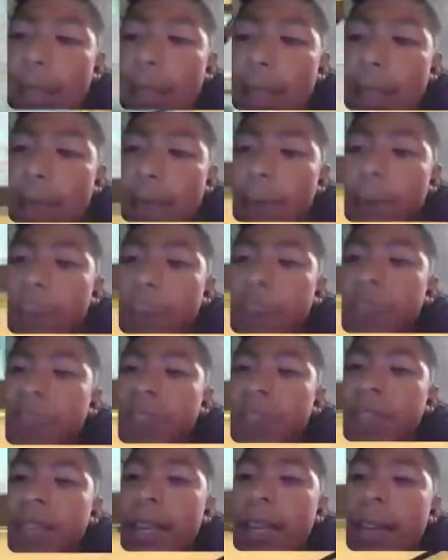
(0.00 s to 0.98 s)
Even though it's
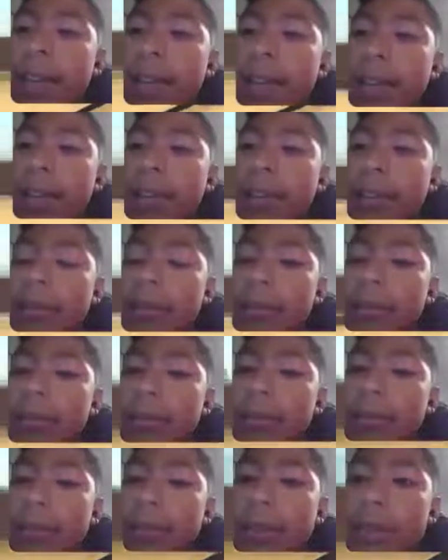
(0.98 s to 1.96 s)
freaking like
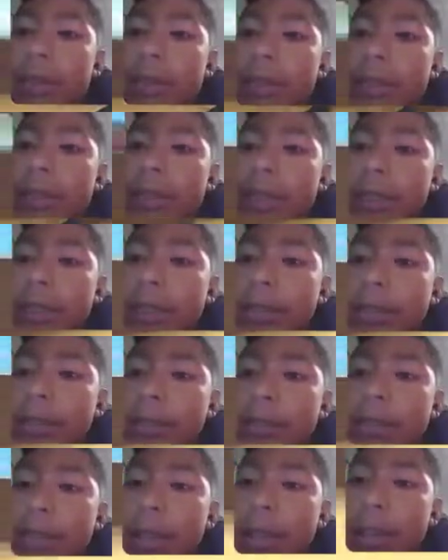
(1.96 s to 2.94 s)
60,
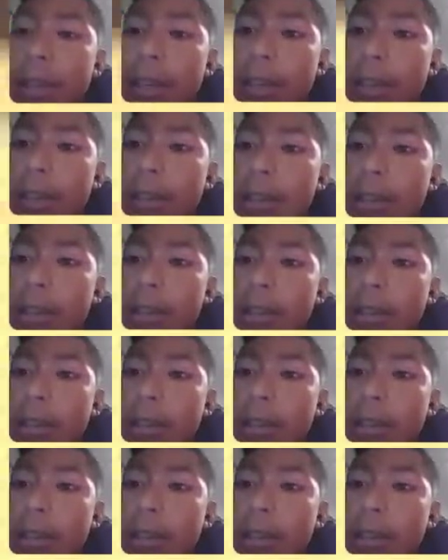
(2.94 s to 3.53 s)
yeah.